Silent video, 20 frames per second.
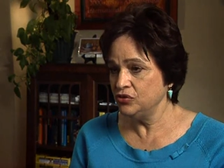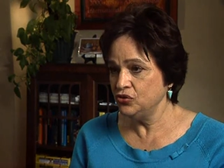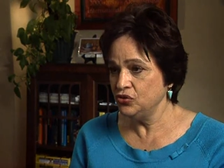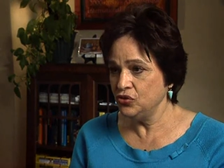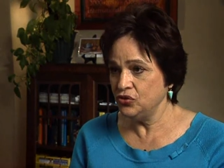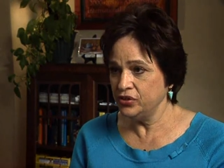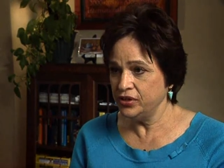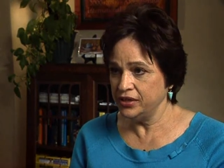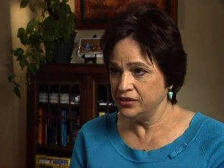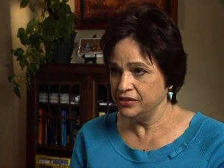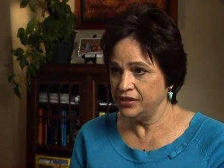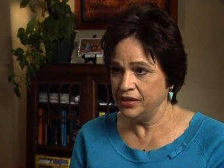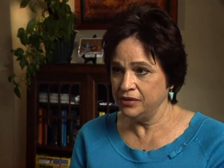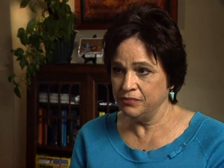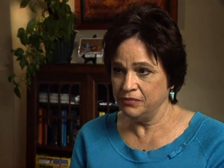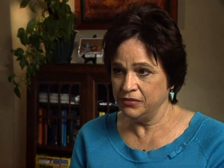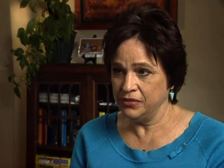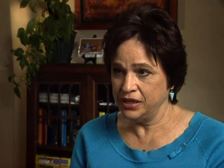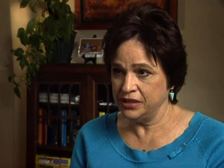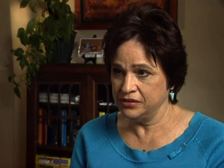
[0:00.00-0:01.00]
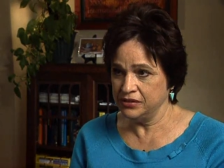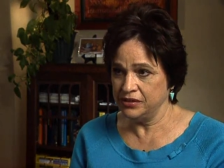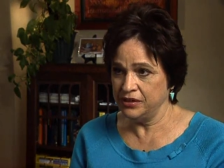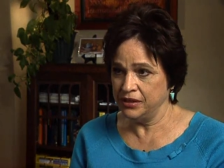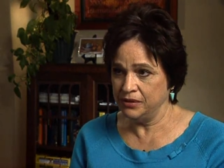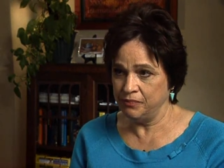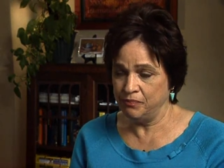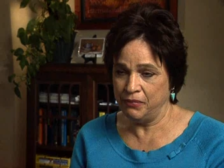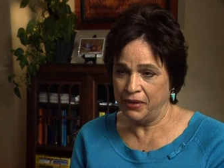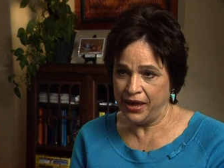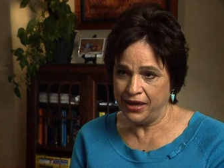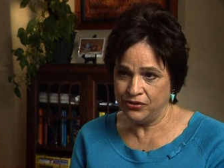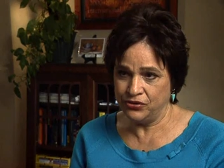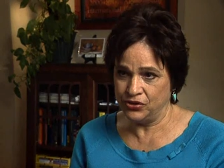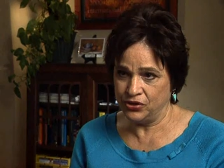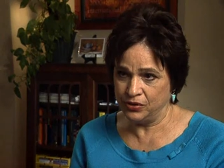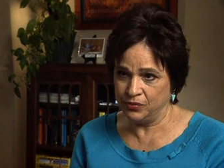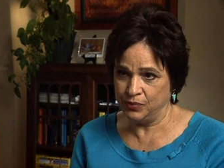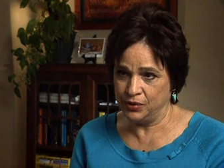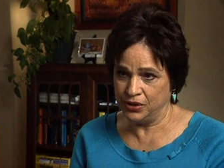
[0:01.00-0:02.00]
And you know, that's like
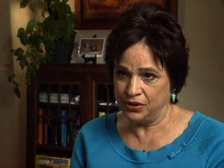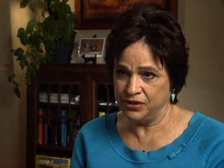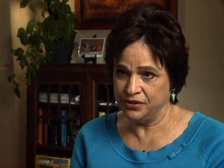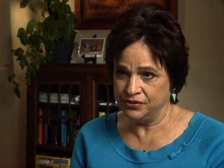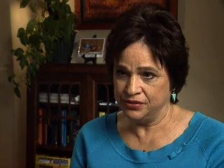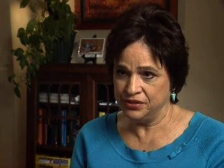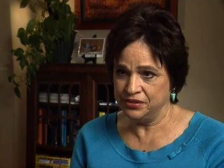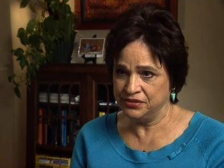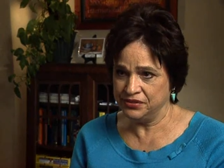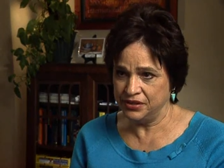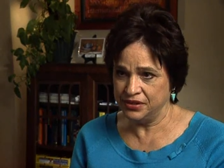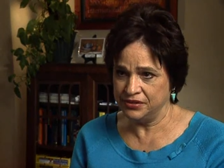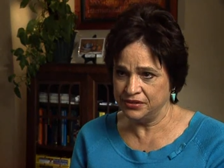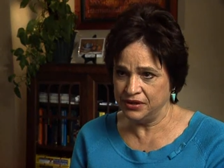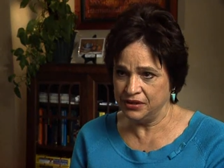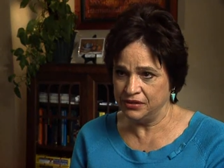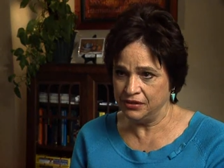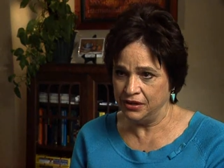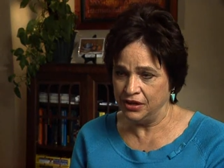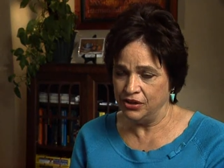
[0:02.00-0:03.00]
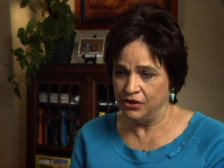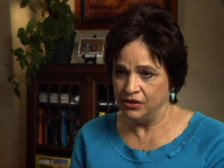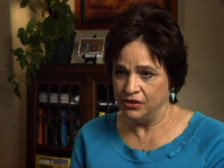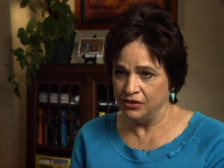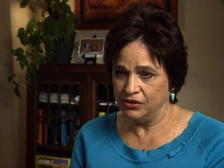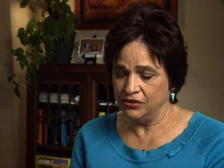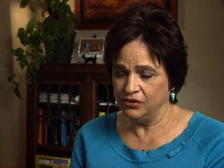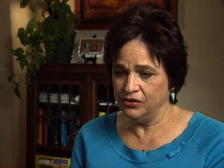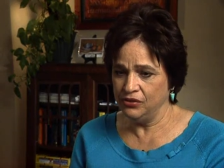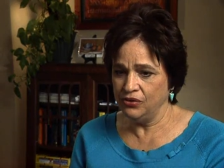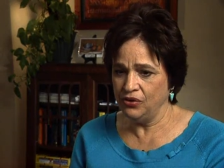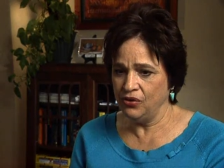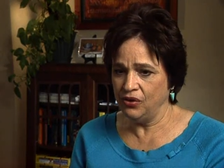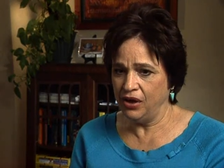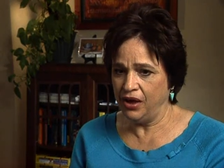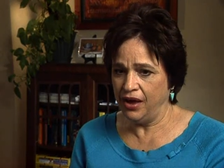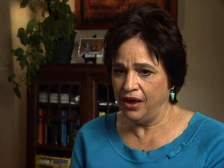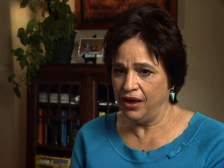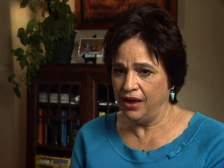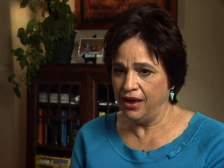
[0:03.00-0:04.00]
magic, because it says,
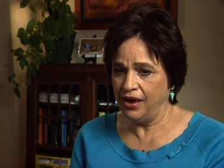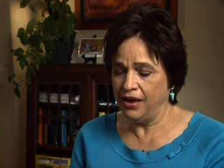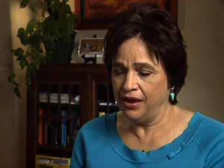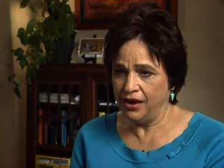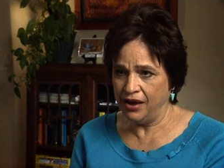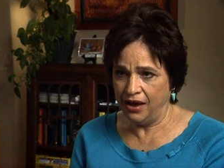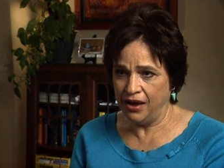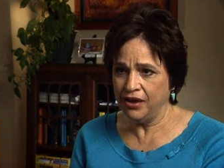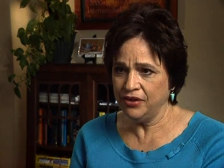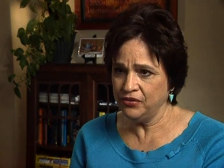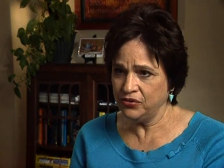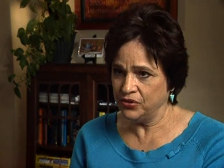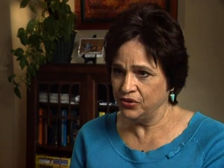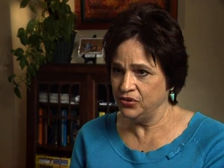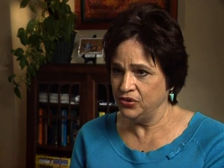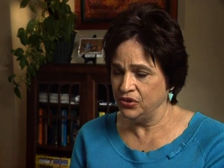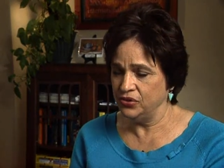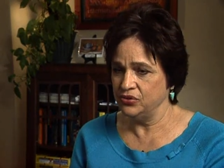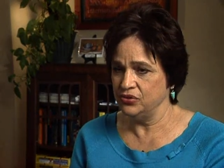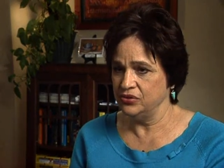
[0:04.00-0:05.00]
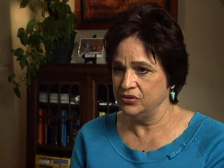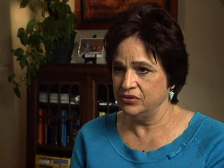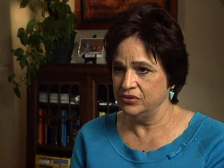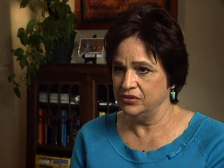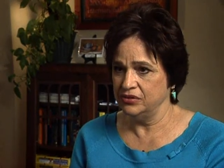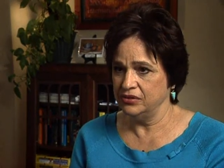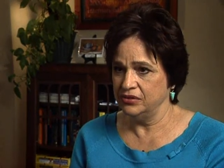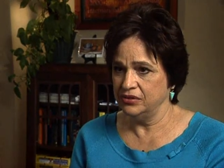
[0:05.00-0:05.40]
I honor you.